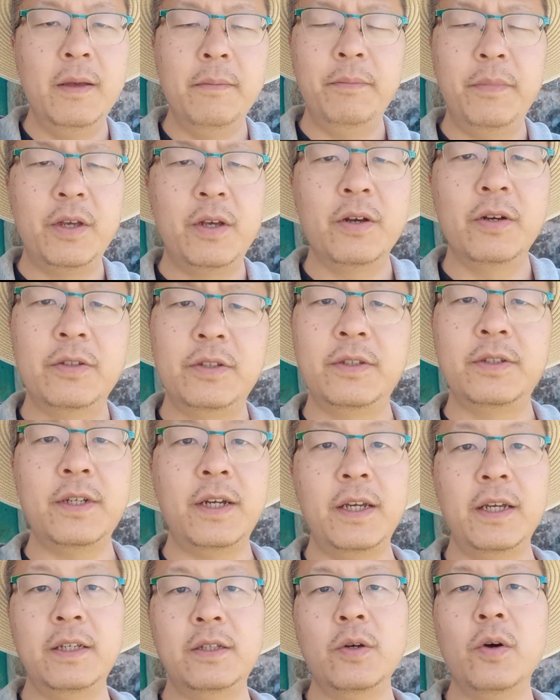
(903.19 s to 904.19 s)
because
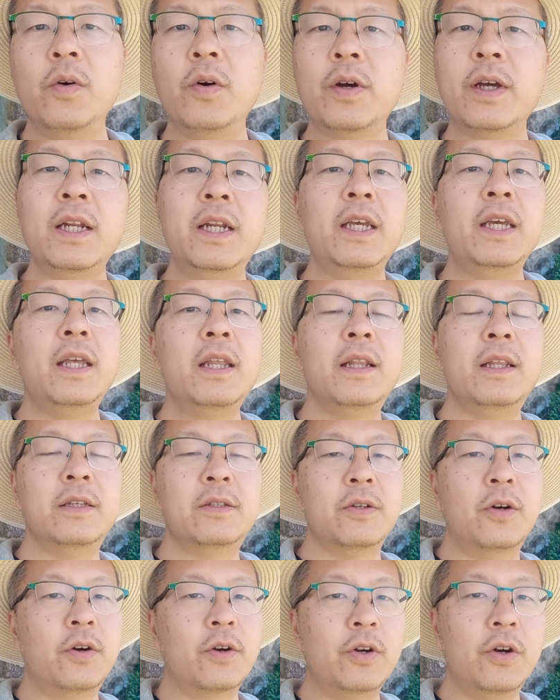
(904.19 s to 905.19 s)
it's all clean, it's
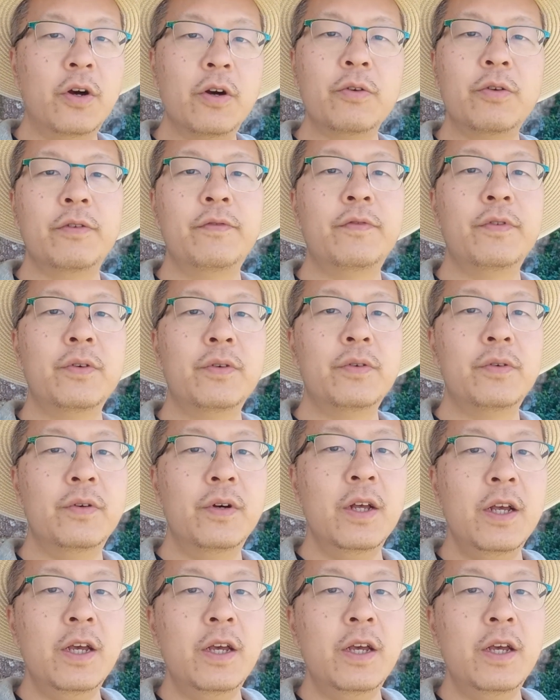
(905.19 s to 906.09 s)
all concrete floor.